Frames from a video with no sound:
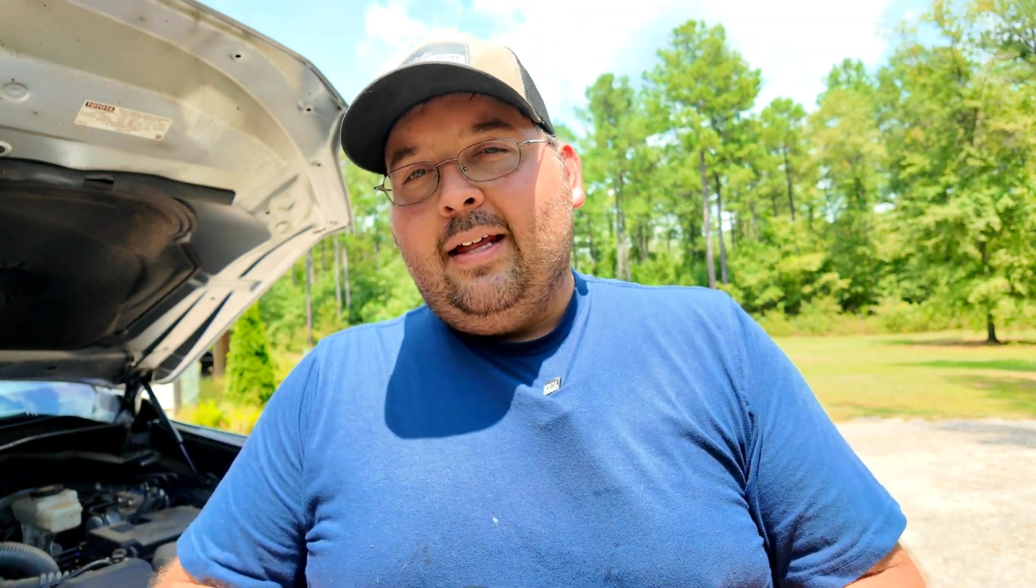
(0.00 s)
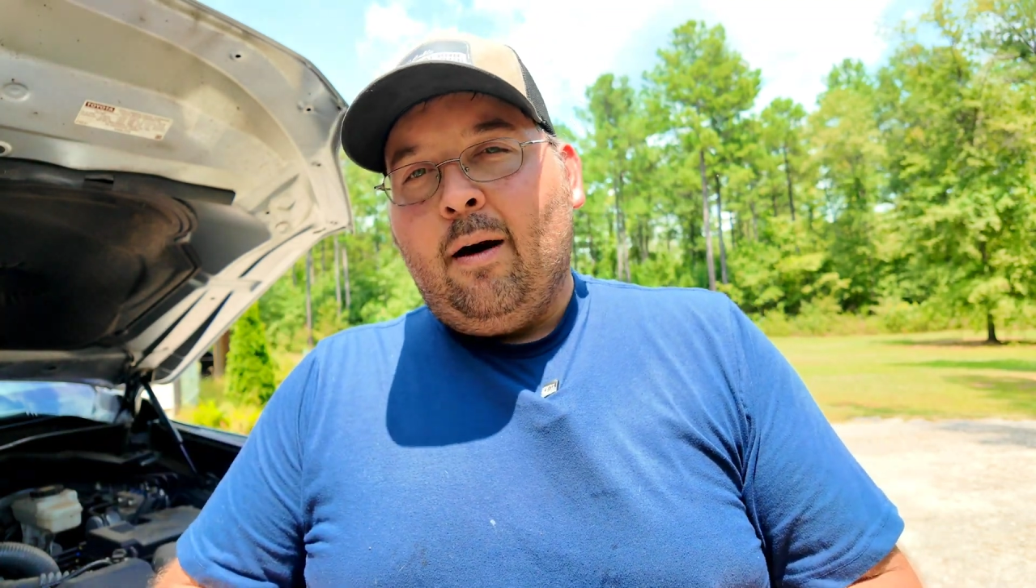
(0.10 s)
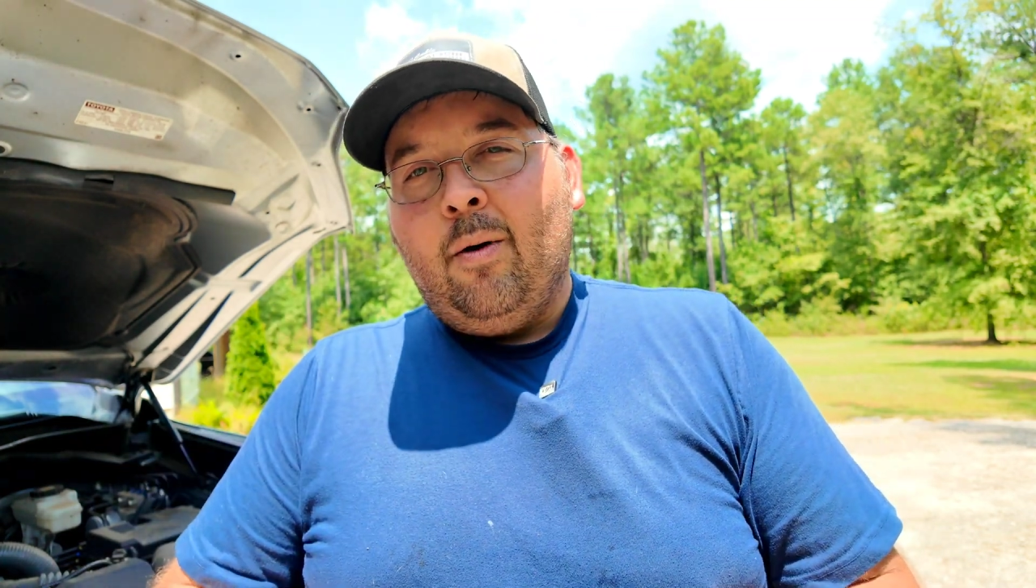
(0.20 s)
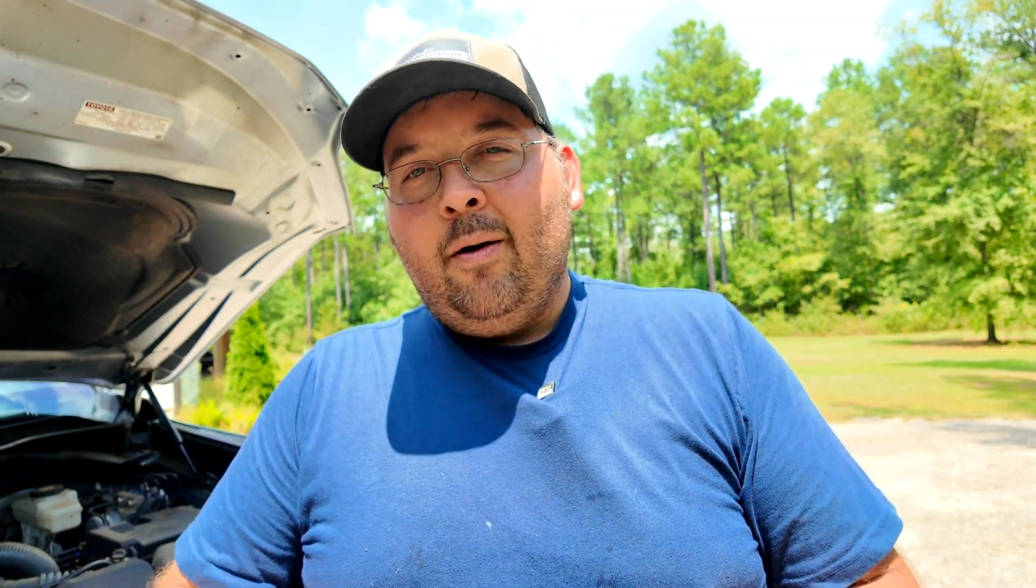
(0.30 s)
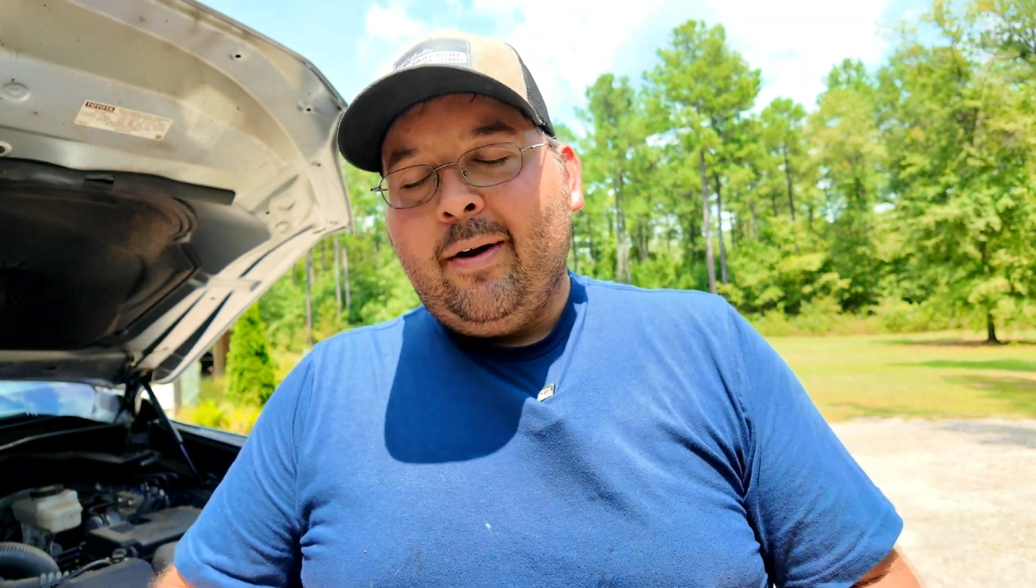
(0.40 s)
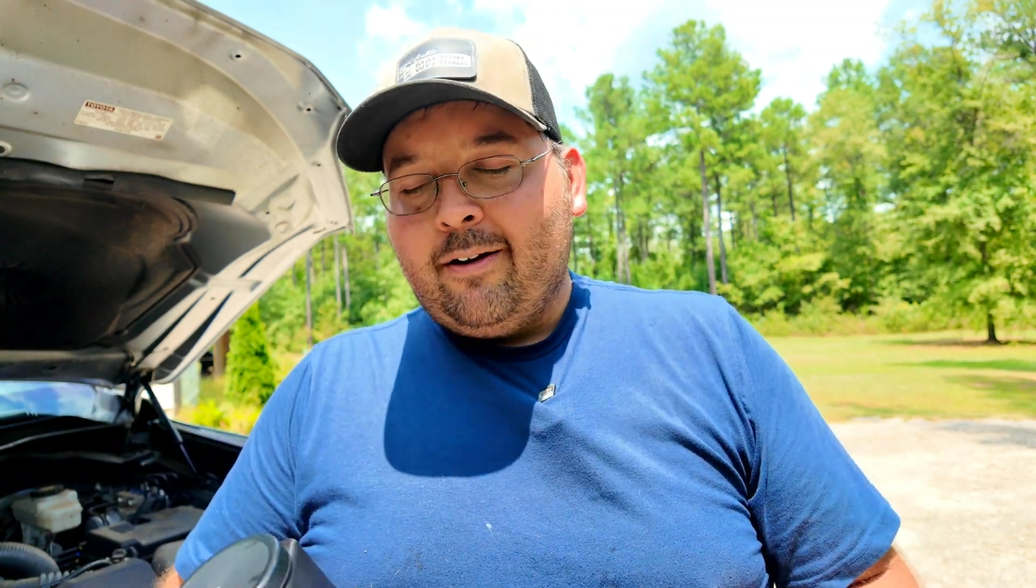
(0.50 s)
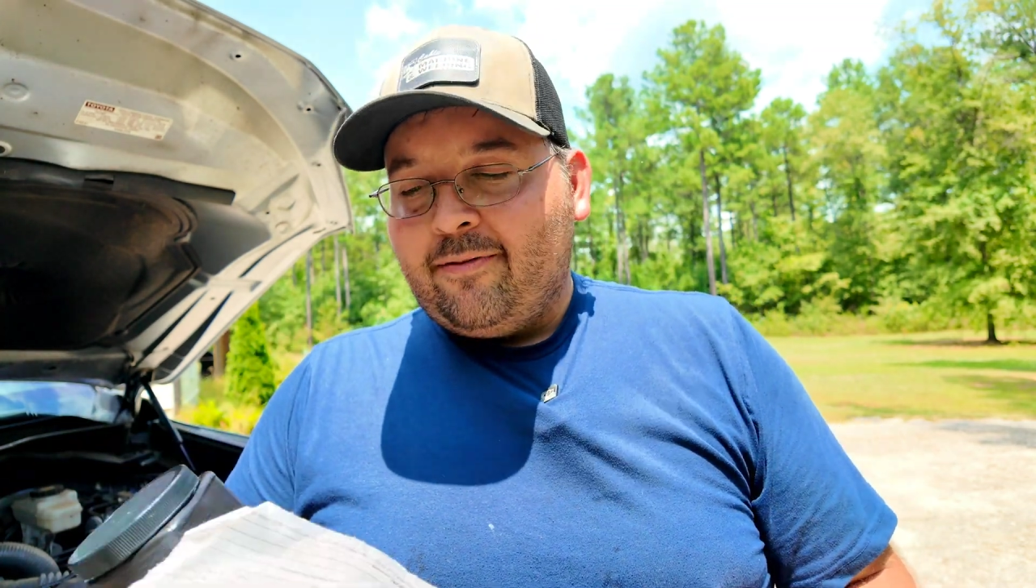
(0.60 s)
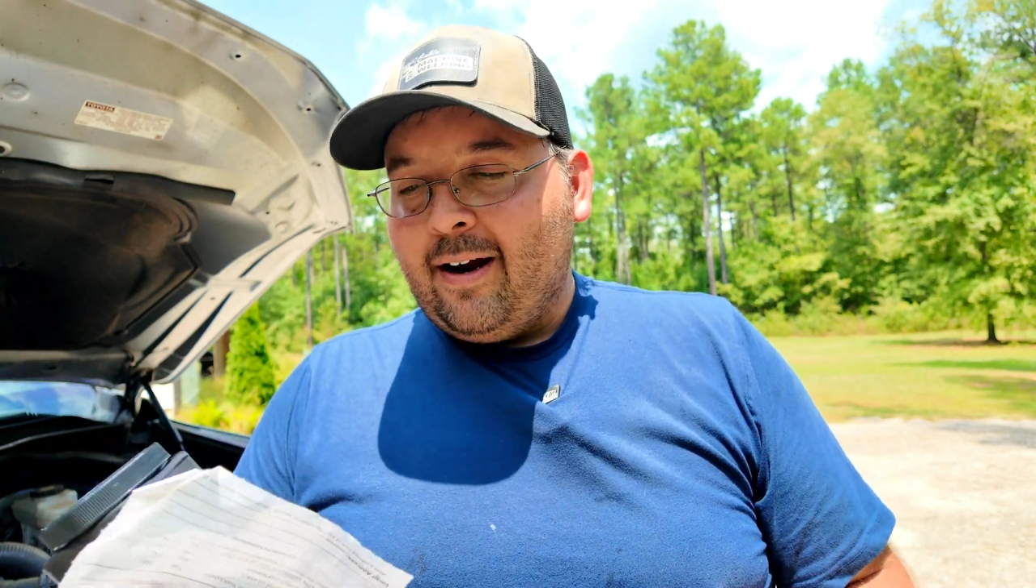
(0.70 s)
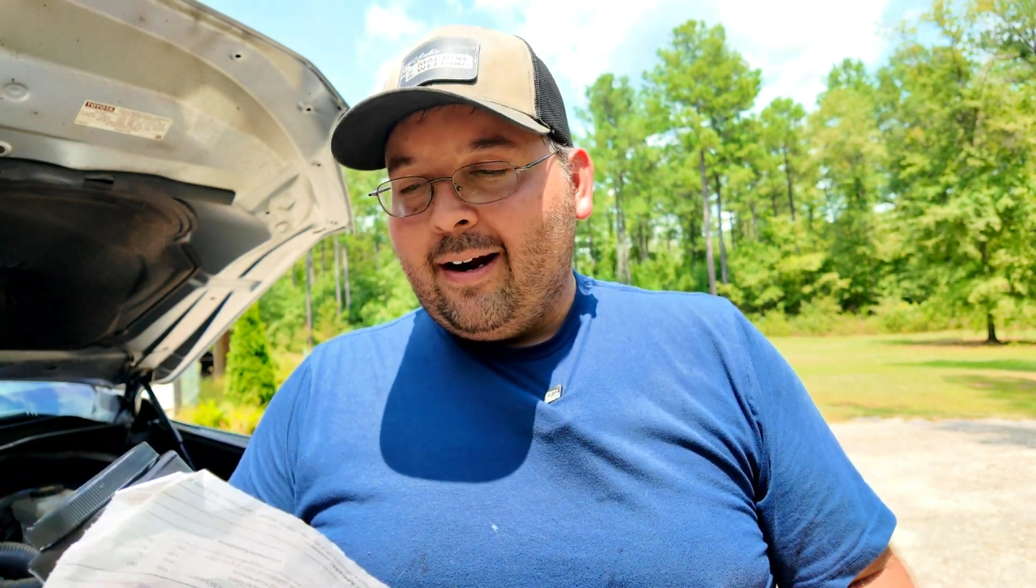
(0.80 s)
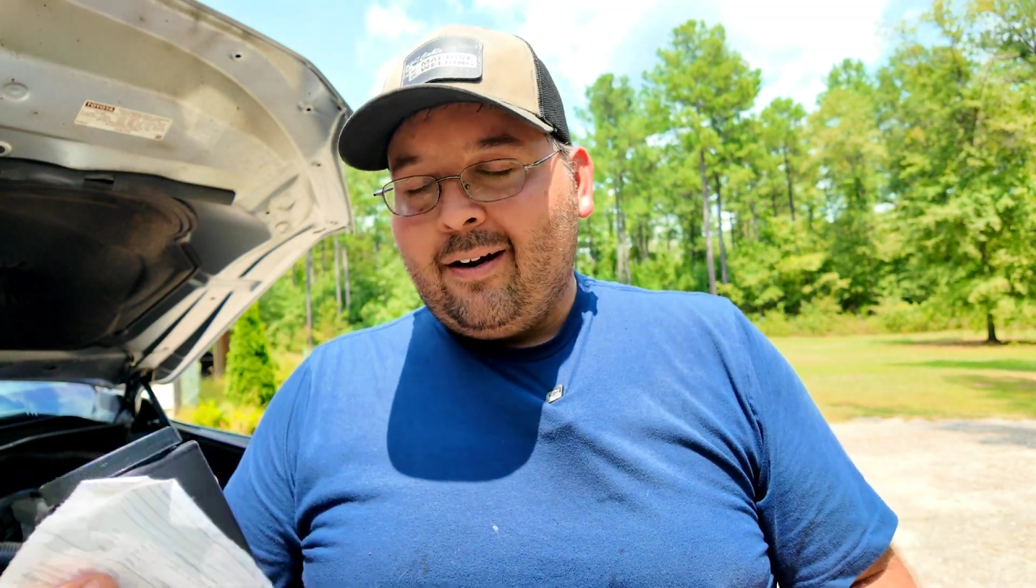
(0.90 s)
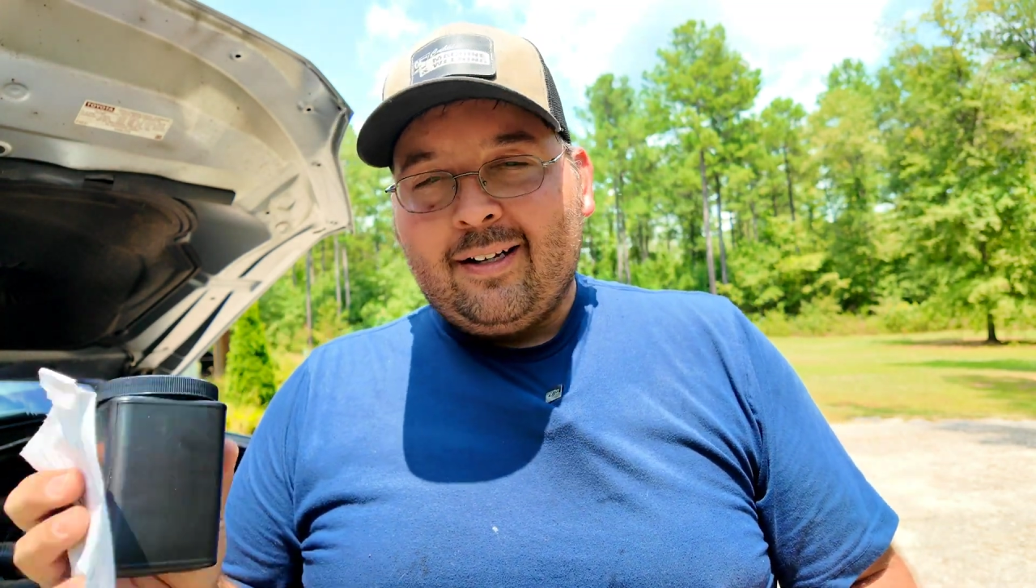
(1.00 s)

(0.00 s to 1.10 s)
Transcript: That way we can find